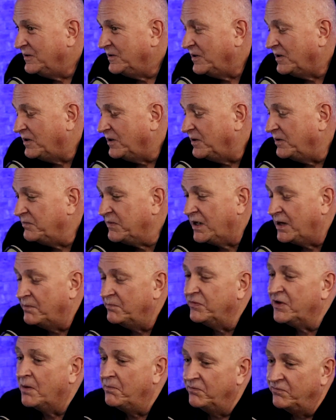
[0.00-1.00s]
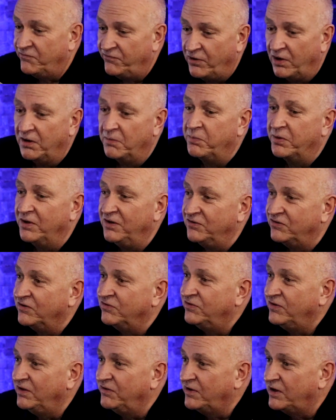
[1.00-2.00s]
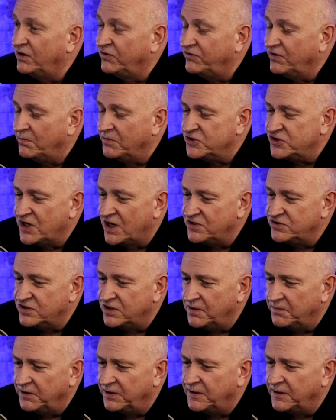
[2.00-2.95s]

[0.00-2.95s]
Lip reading: And I'm very pleased to see that there's some change in it.